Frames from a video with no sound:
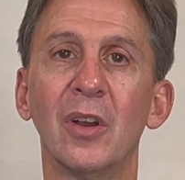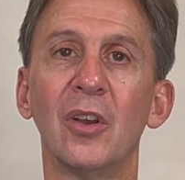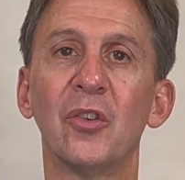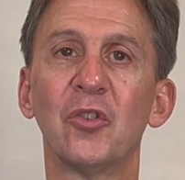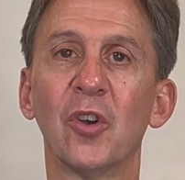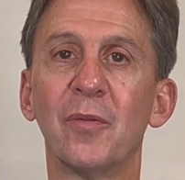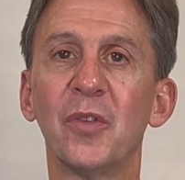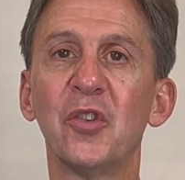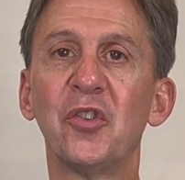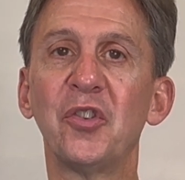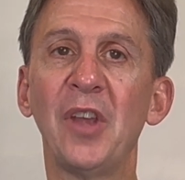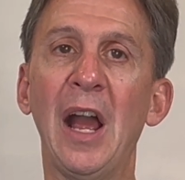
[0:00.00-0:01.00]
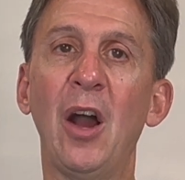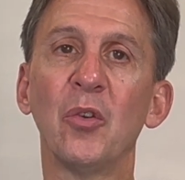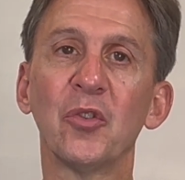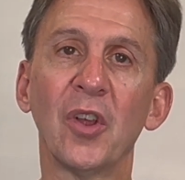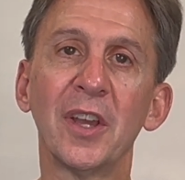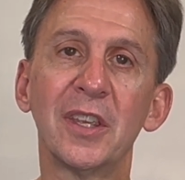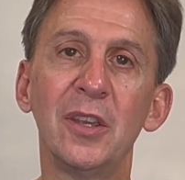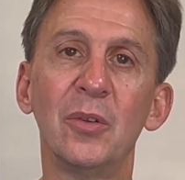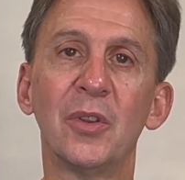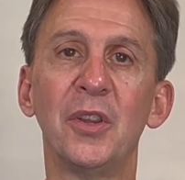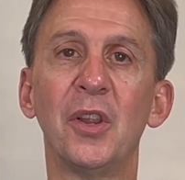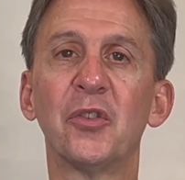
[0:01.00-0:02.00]
So if this sounds like you,
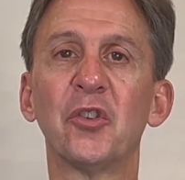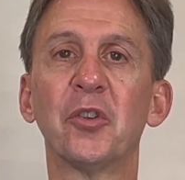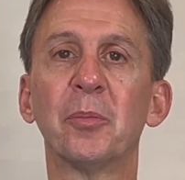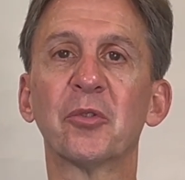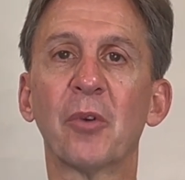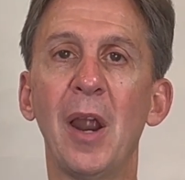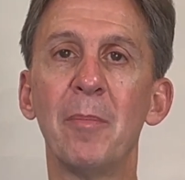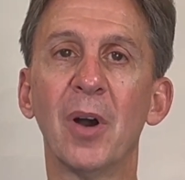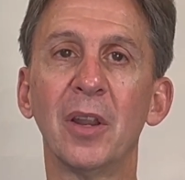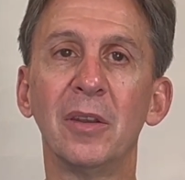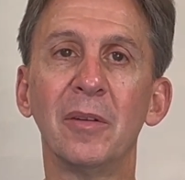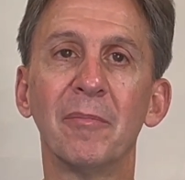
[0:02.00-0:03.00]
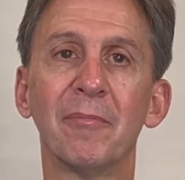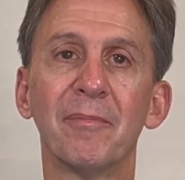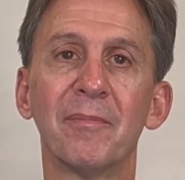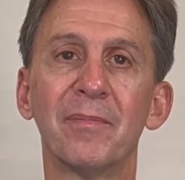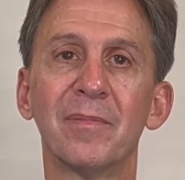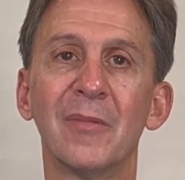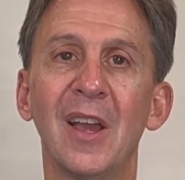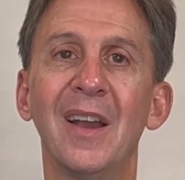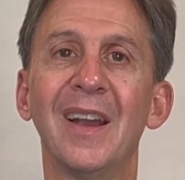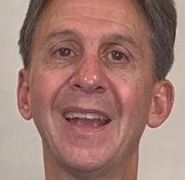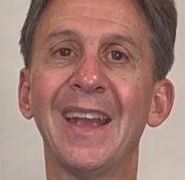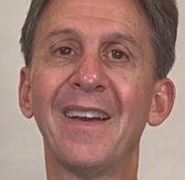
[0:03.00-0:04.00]
then hit the subscribe button
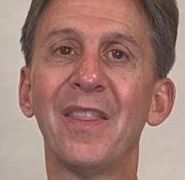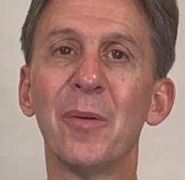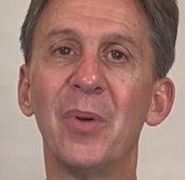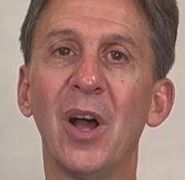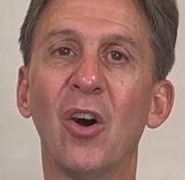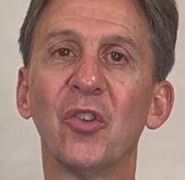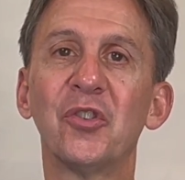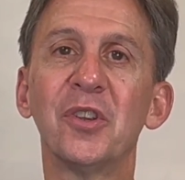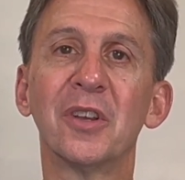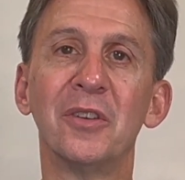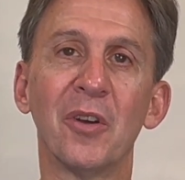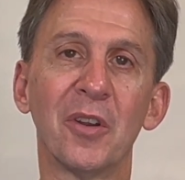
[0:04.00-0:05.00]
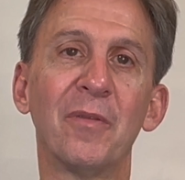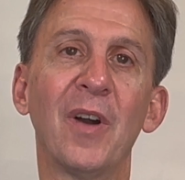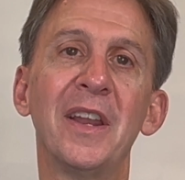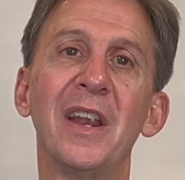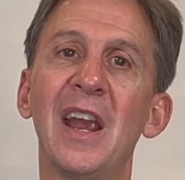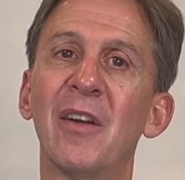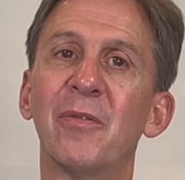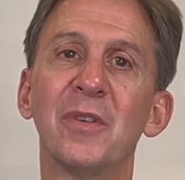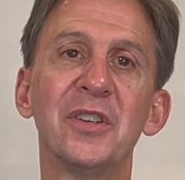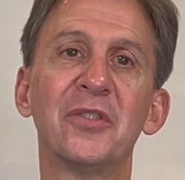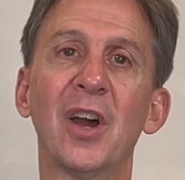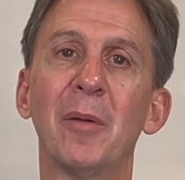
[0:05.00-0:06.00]
and the bell so you get notified every
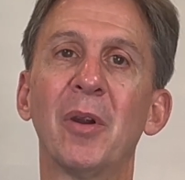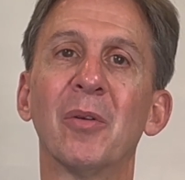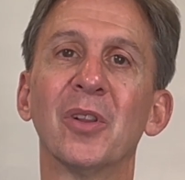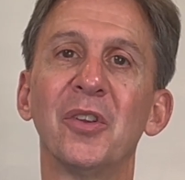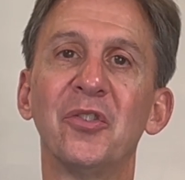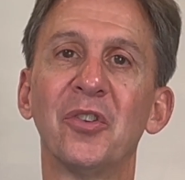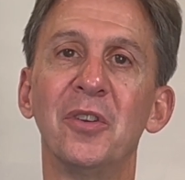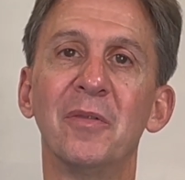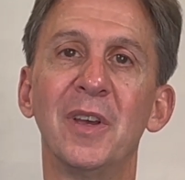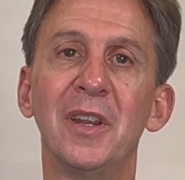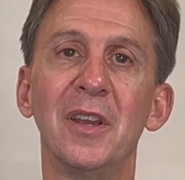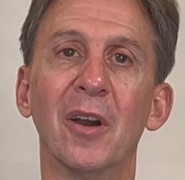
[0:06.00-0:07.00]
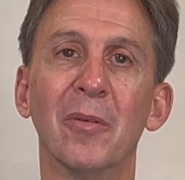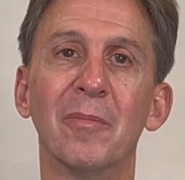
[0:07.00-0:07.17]
time I release a new video.